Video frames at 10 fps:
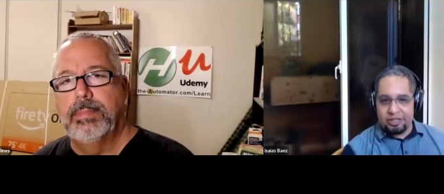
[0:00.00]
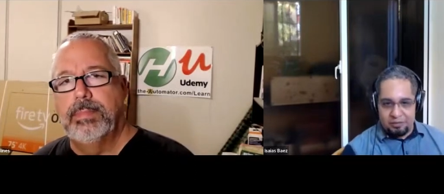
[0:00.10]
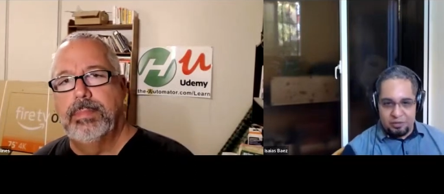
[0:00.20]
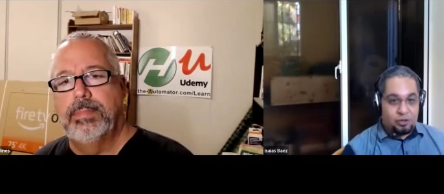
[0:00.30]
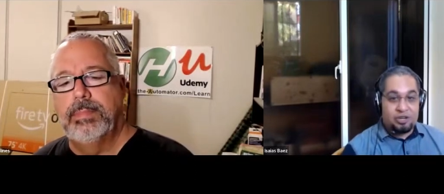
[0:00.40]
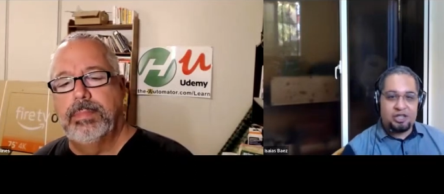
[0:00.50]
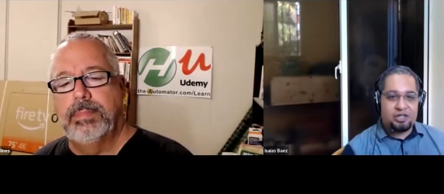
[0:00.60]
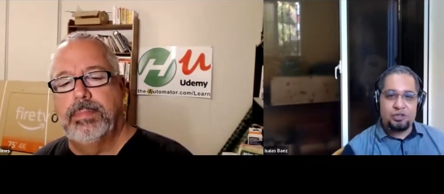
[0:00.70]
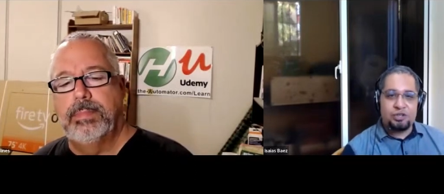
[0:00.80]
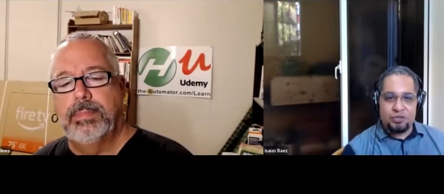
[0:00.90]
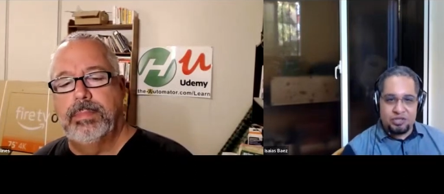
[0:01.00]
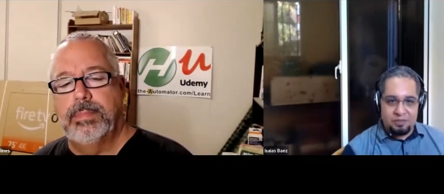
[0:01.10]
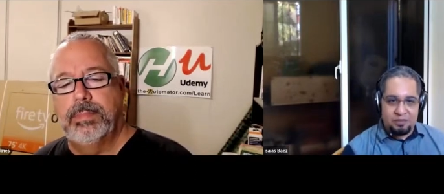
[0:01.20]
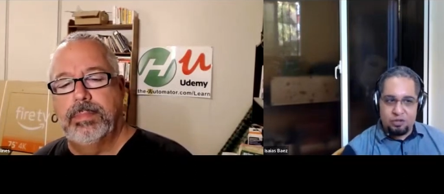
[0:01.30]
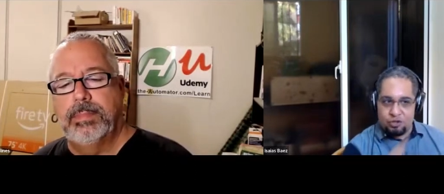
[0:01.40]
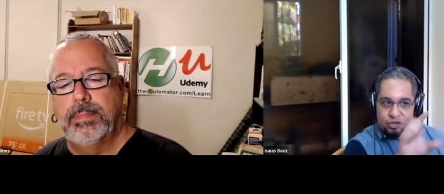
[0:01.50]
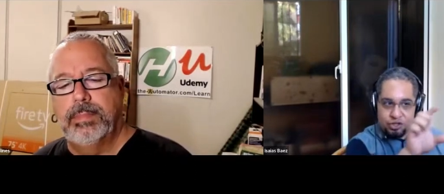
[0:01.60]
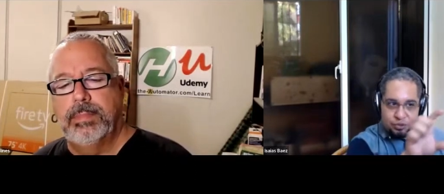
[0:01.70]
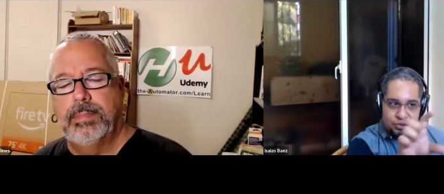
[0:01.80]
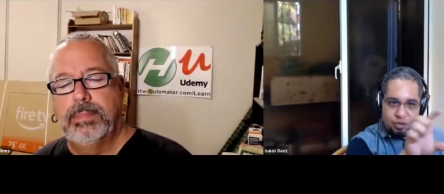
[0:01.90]
Speaker 1: them. You don't need to use them. You
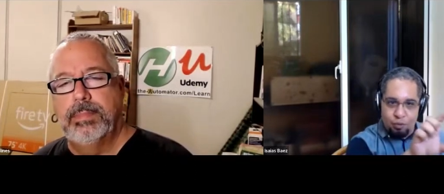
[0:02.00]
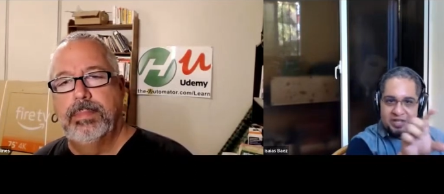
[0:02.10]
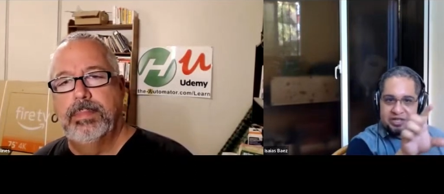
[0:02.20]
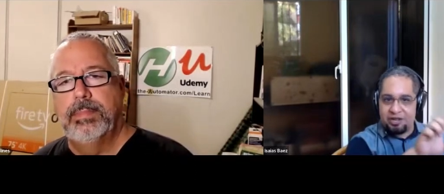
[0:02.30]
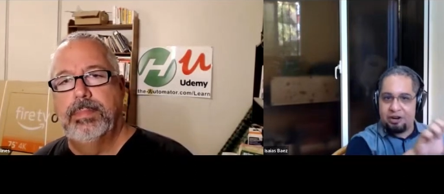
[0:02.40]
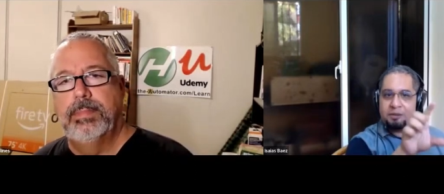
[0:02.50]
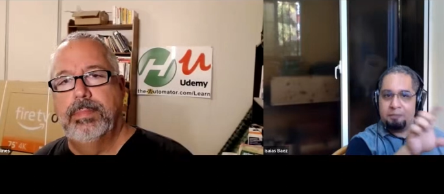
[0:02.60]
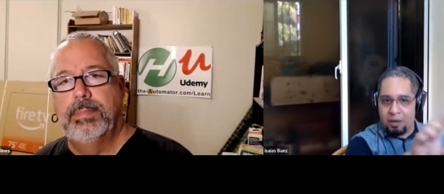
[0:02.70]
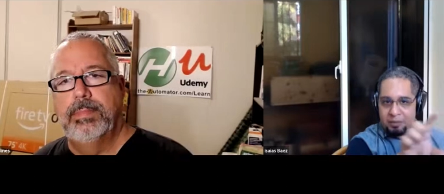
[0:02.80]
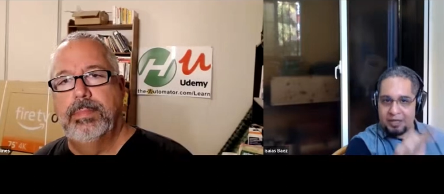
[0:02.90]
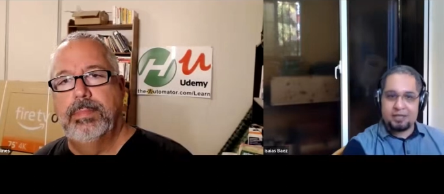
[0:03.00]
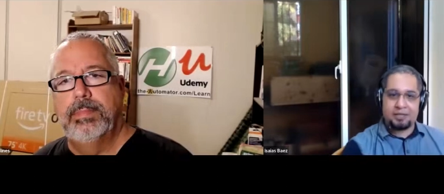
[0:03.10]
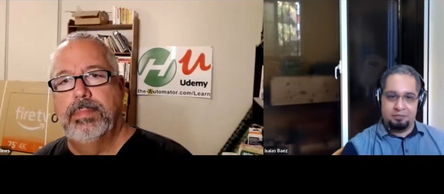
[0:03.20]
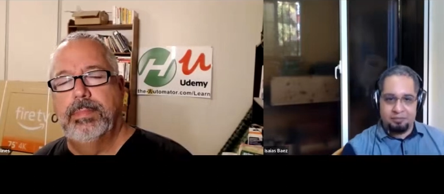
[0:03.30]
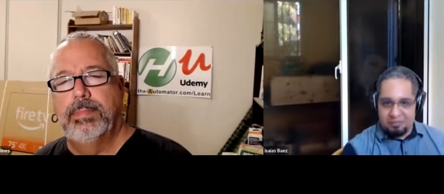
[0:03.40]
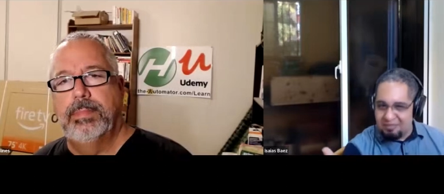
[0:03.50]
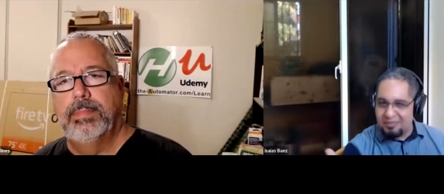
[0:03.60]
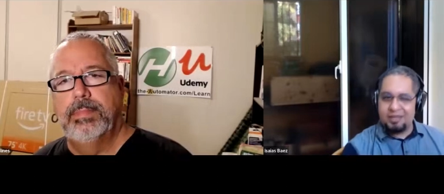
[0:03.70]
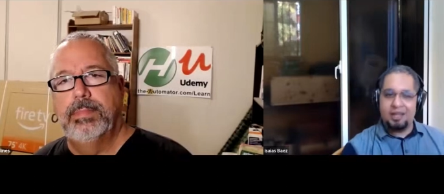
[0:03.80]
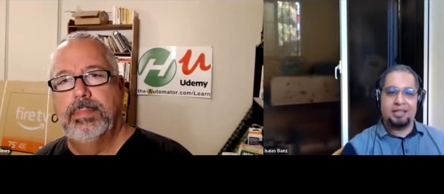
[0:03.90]
just use the ones that are public,
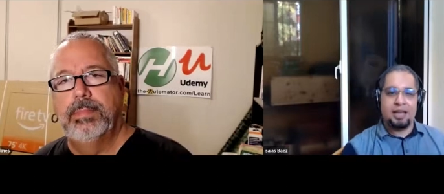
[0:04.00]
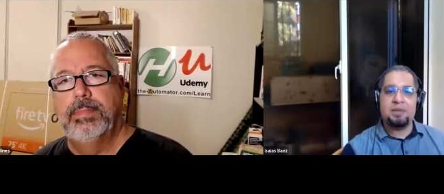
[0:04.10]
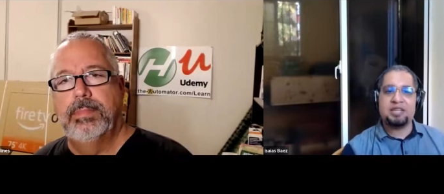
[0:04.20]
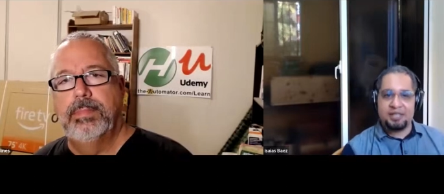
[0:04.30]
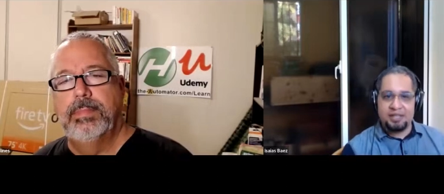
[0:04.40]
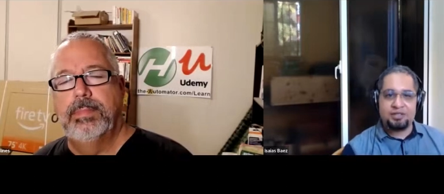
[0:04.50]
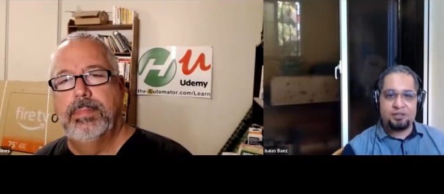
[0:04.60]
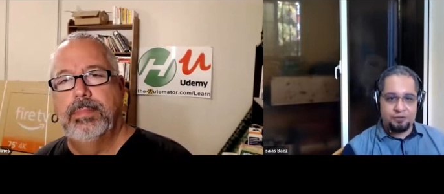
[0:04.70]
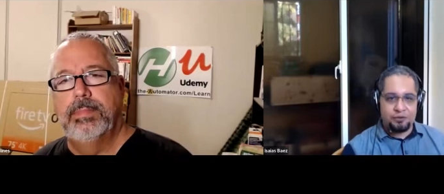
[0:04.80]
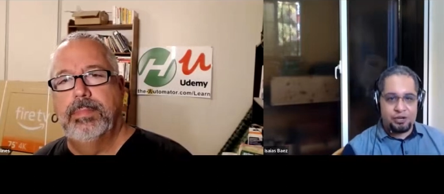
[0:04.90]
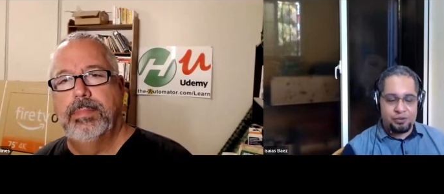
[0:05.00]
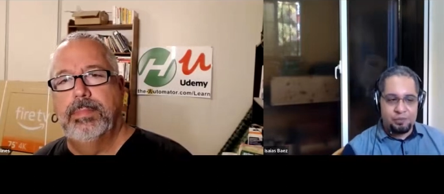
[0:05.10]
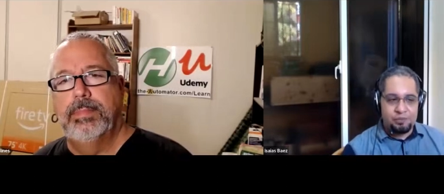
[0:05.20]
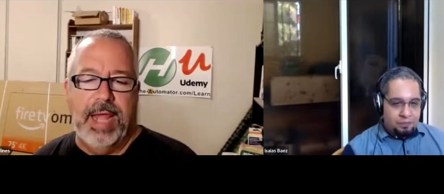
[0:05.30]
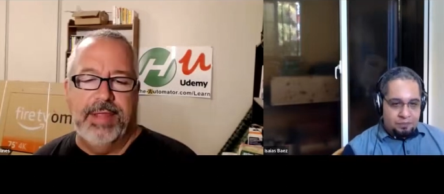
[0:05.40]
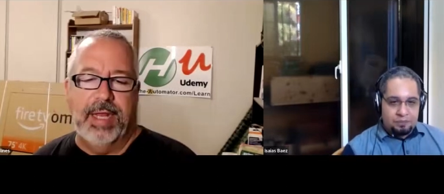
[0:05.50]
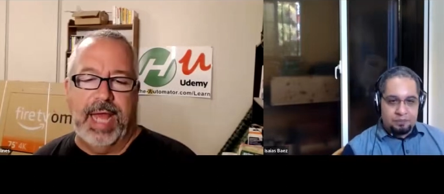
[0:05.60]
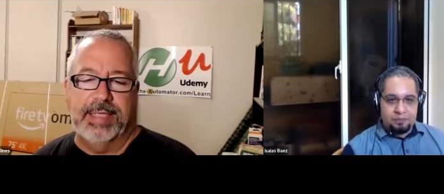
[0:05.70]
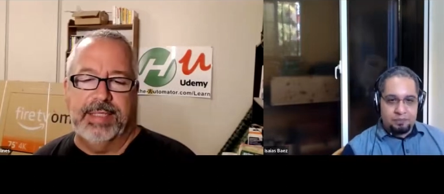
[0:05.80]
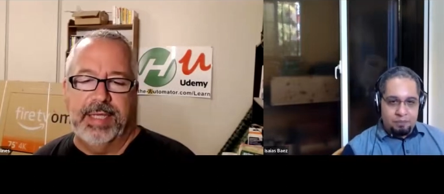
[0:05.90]
and that makes it easier for you.
Speaker 2: And then
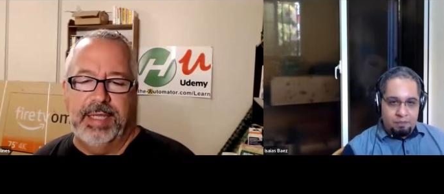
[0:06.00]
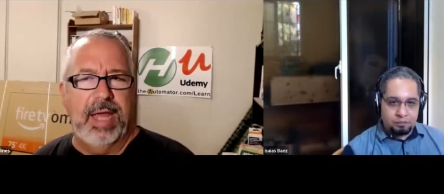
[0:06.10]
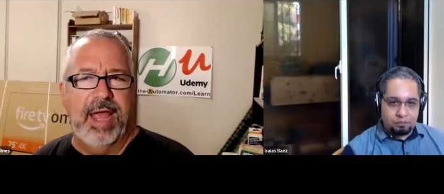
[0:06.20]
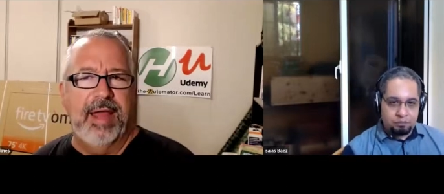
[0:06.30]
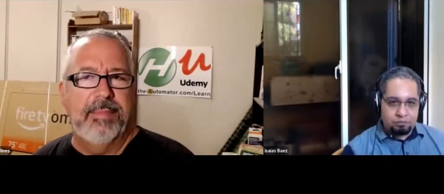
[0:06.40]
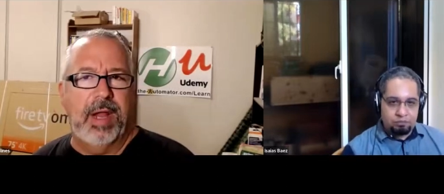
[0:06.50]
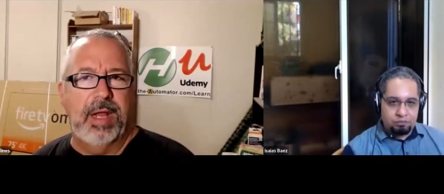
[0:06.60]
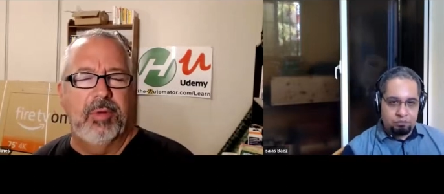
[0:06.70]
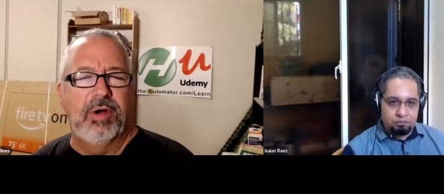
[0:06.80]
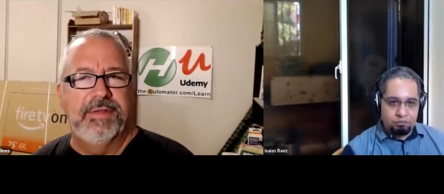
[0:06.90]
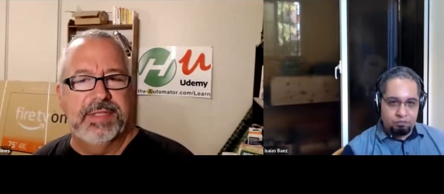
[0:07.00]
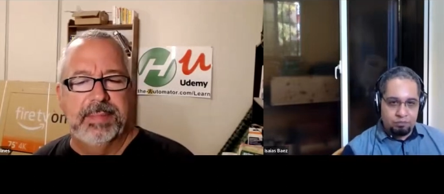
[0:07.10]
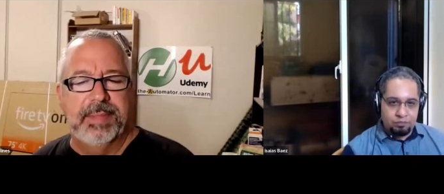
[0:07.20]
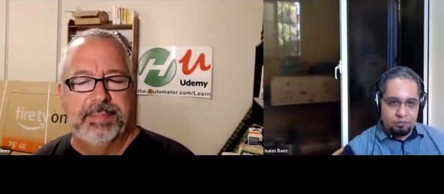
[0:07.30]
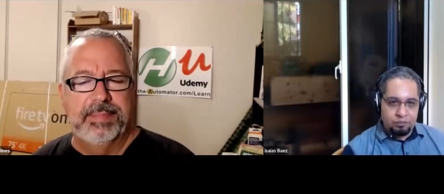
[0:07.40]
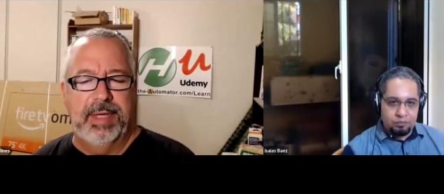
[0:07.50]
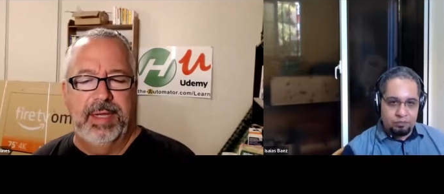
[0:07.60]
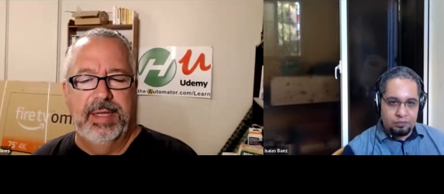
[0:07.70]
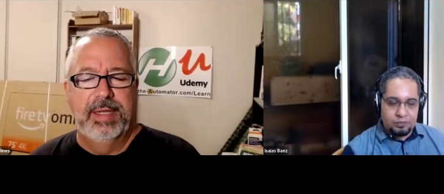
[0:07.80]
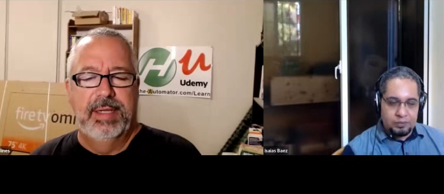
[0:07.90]
lastly, I had polymorphism, but
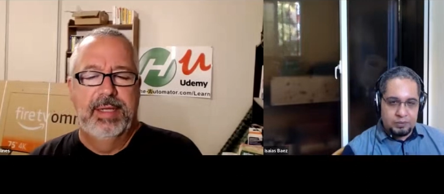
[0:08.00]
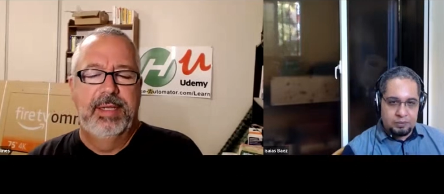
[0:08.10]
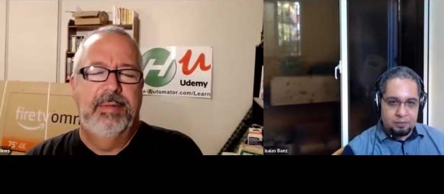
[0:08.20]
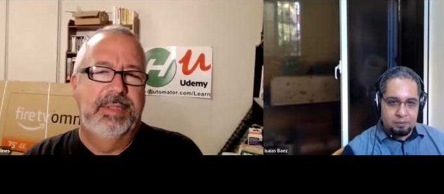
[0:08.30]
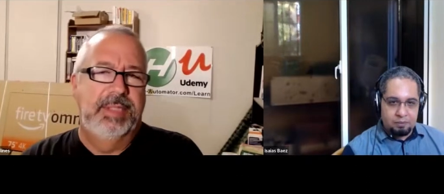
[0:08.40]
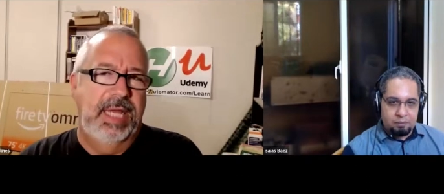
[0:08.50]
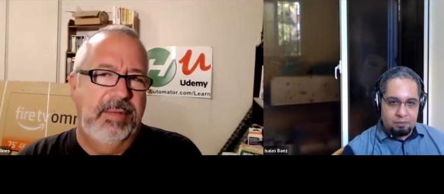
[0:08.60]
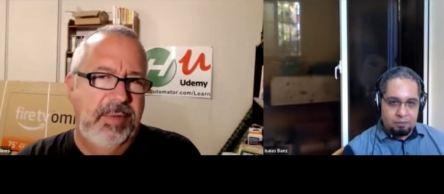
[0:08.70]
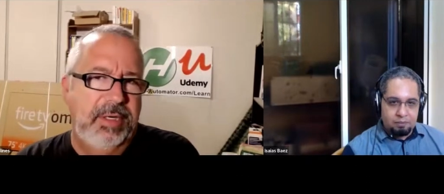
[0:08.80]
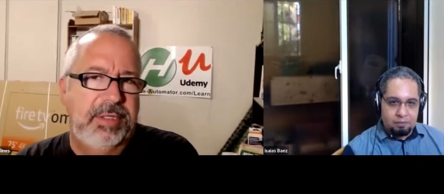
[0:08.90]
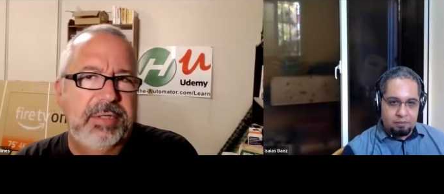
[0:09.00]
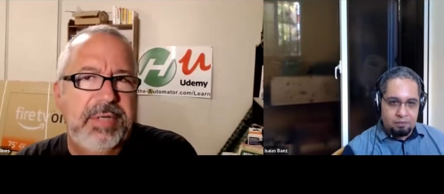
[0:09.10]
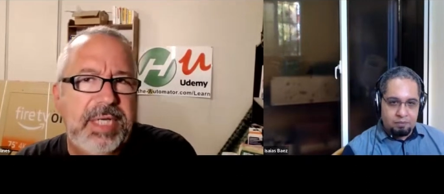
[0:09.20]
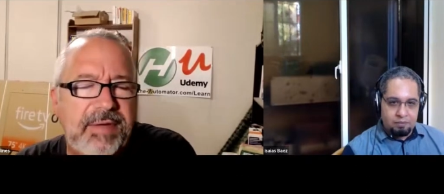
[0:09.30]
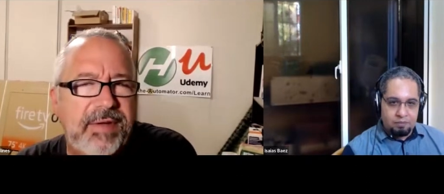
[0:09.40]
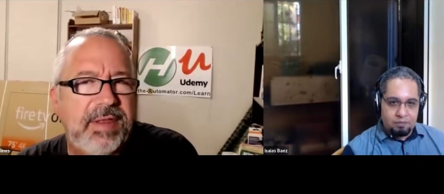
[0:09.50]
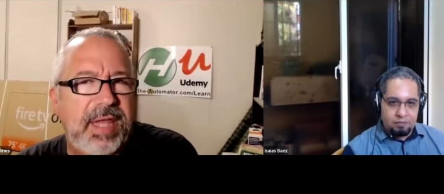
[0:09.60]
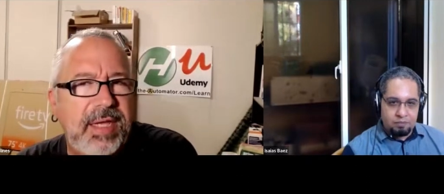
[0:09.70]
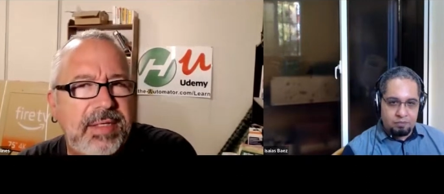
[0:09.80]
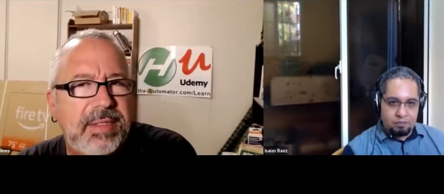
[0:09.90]
was that where you're doing different
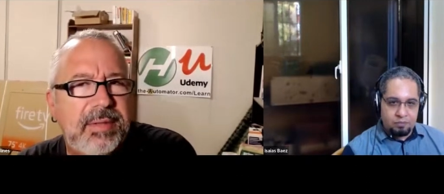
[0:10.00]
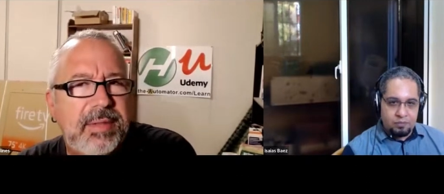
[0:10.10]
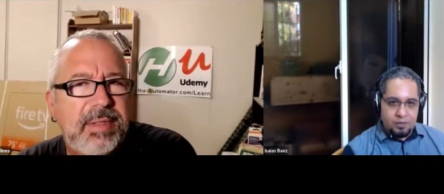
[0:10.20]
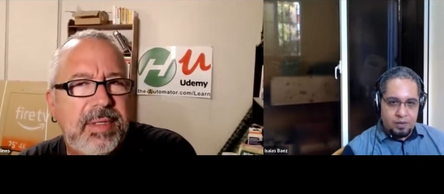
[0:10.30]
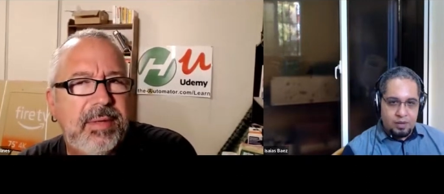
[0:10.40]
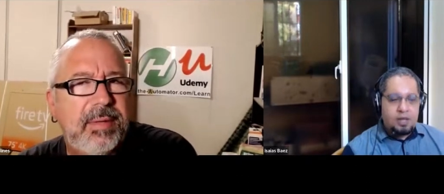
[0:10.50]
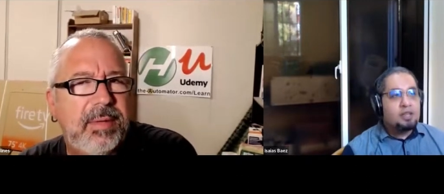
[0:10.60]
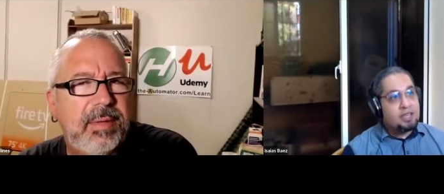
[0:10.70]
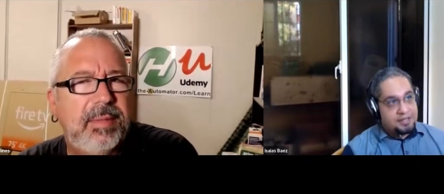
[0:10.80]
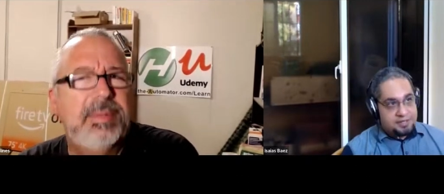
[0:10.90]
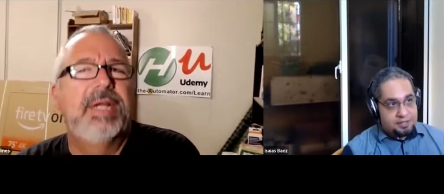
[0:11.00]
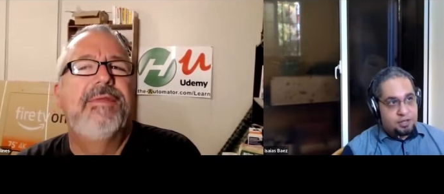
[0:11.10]
things?
Speaker 1: Yes.